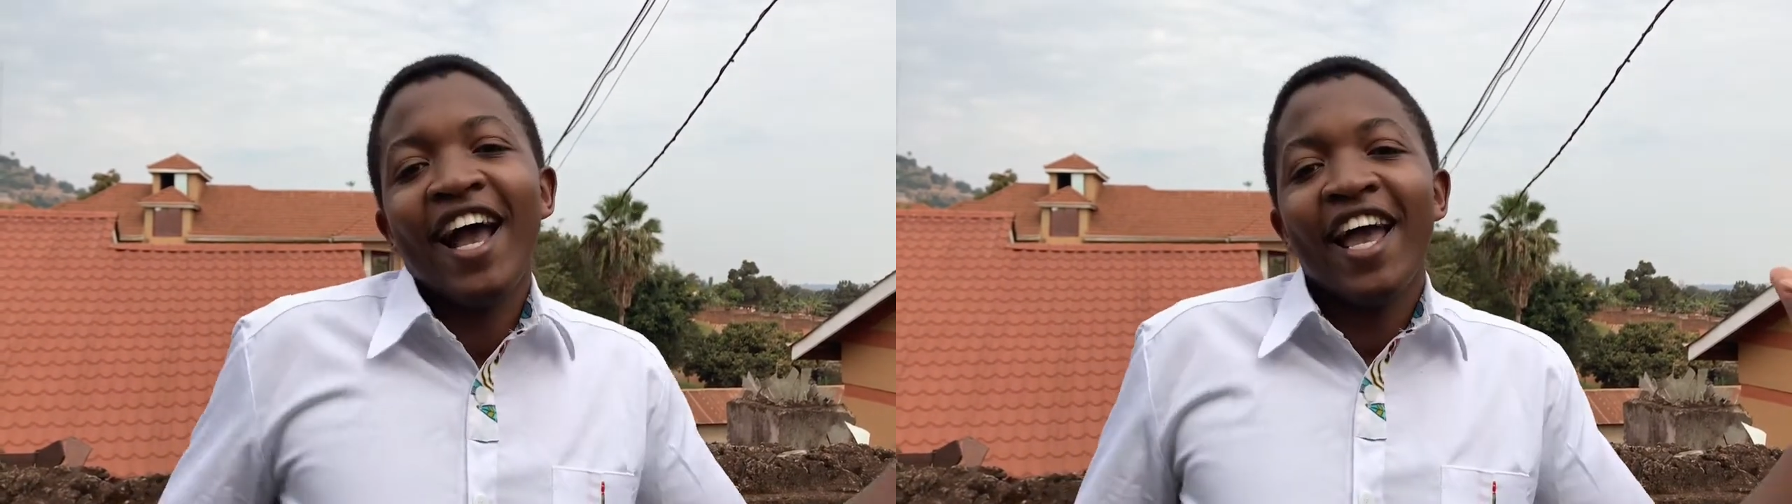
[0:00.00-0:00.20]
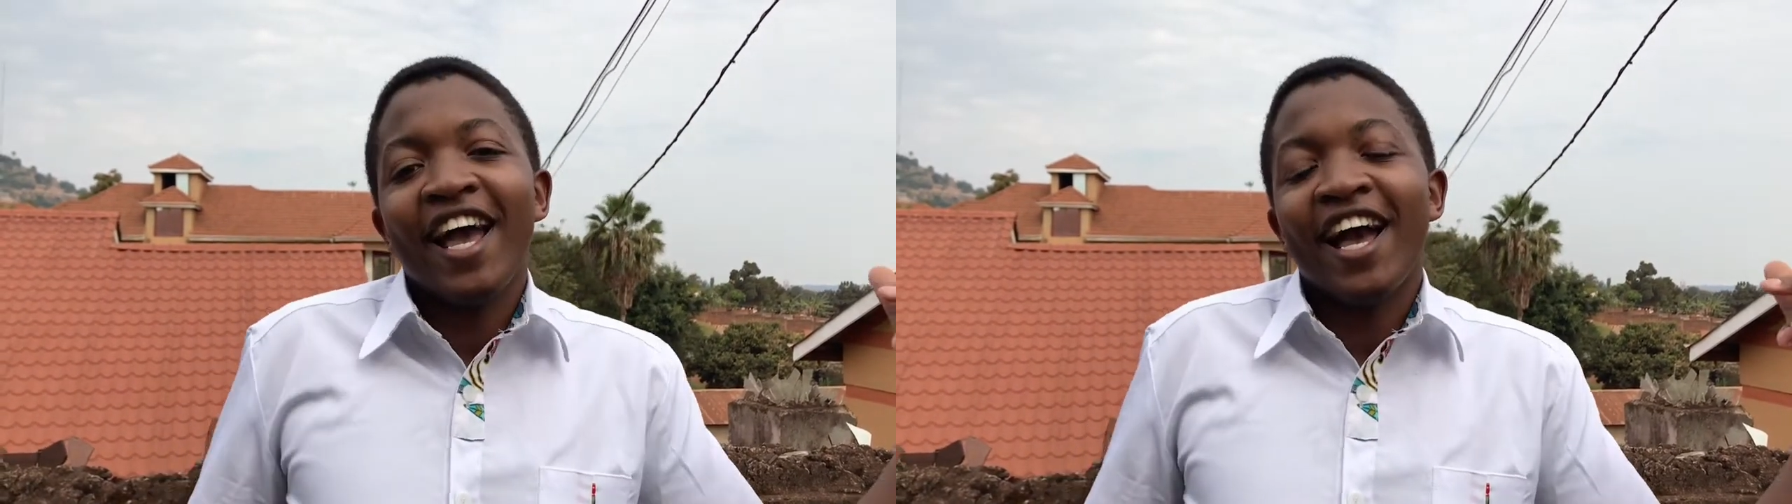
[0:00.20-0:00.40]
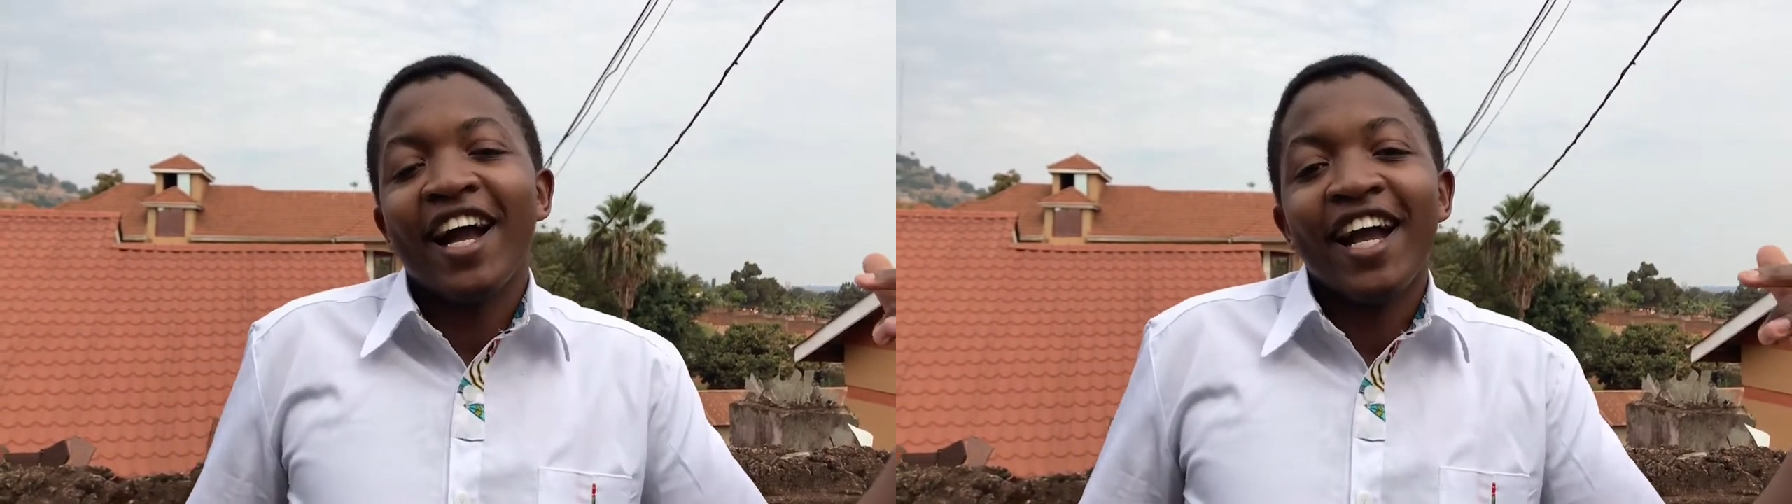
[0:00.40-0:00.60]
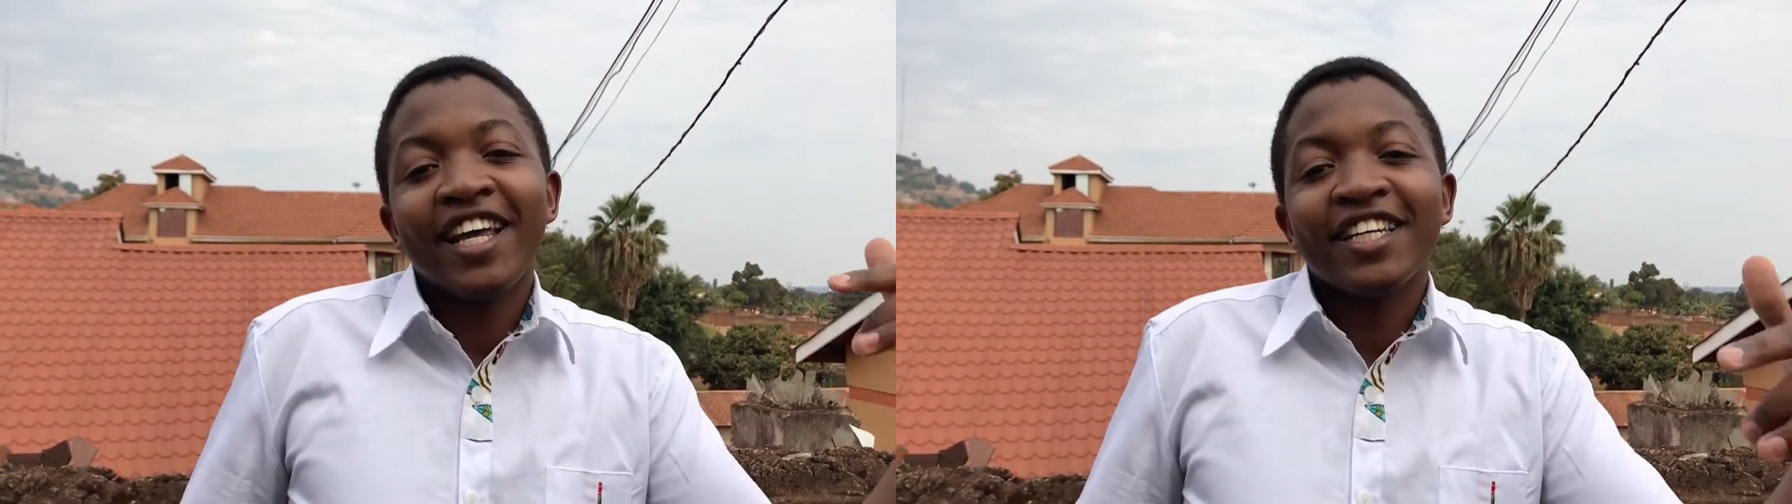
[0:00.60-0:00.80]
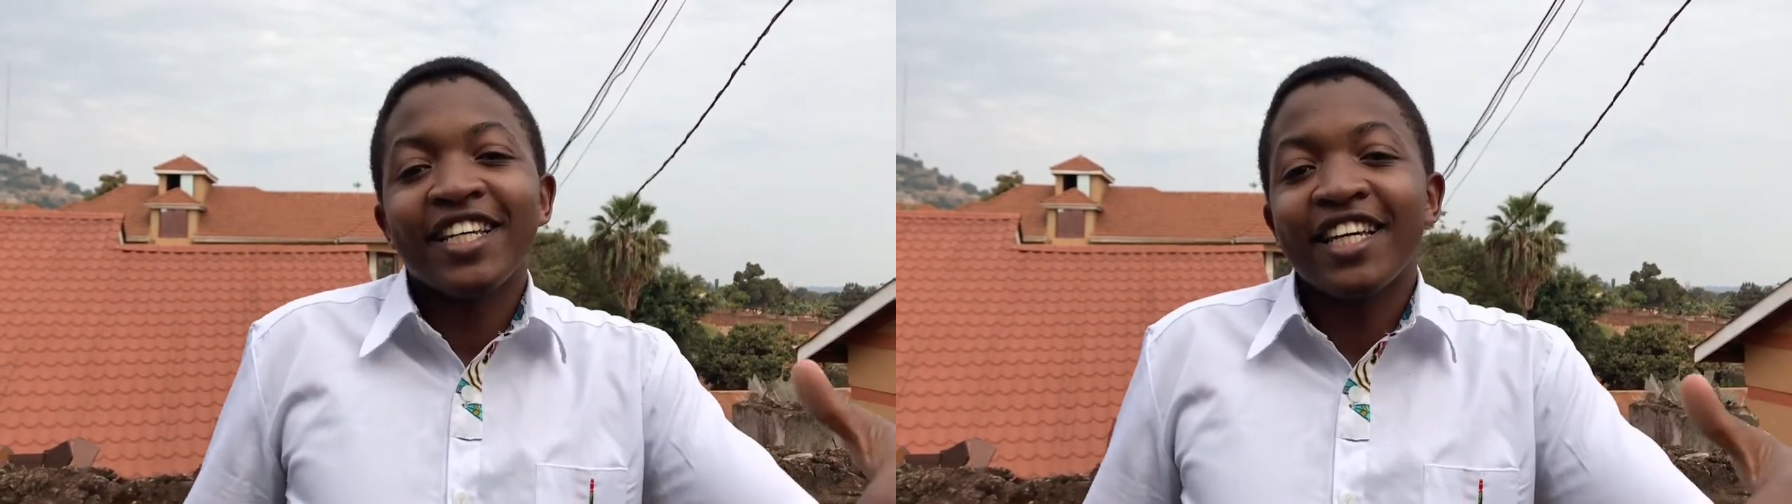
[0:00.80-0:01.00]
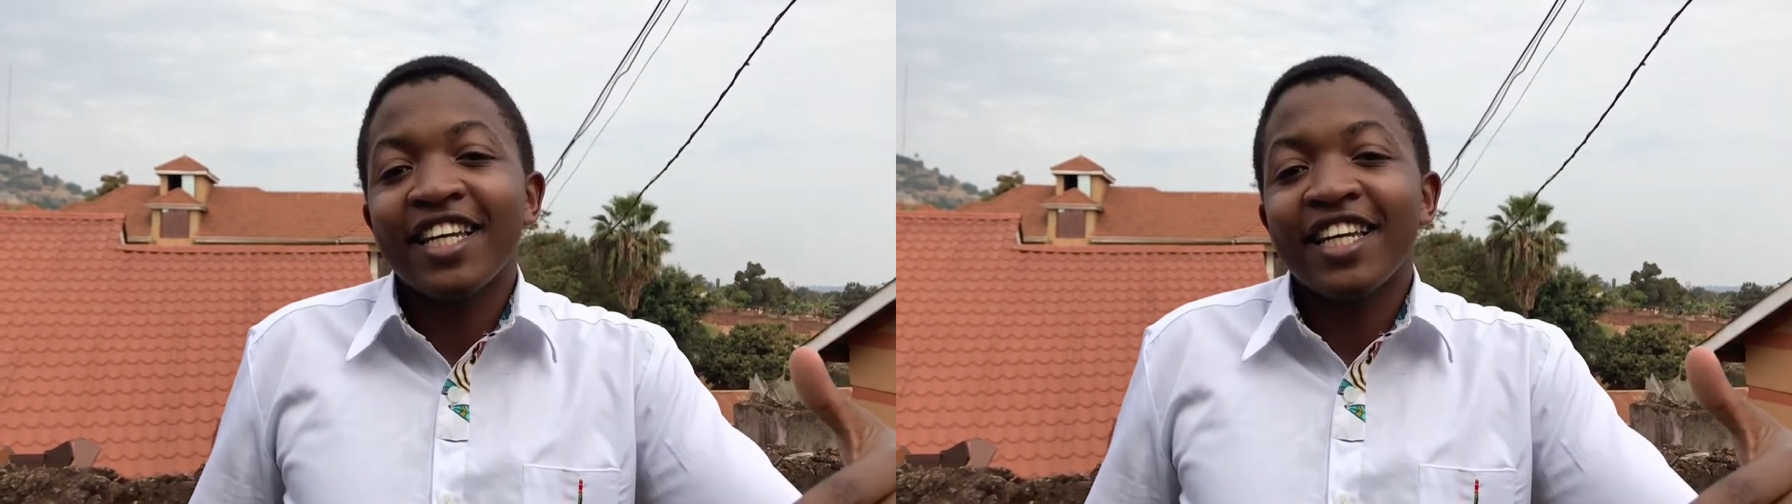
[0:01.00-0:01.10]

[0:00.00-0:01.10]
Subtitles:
Kindly